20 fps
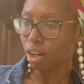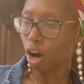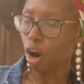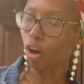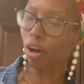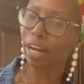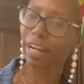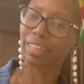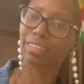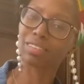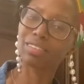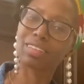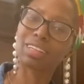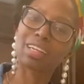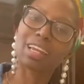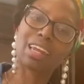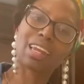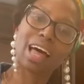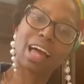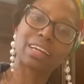Okay,
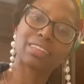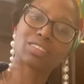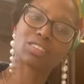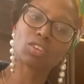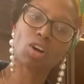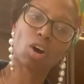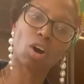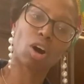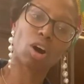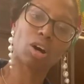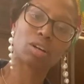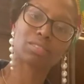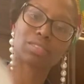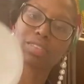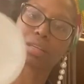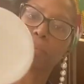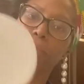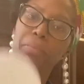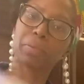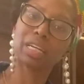the Lysol,
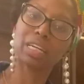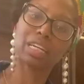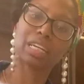to me,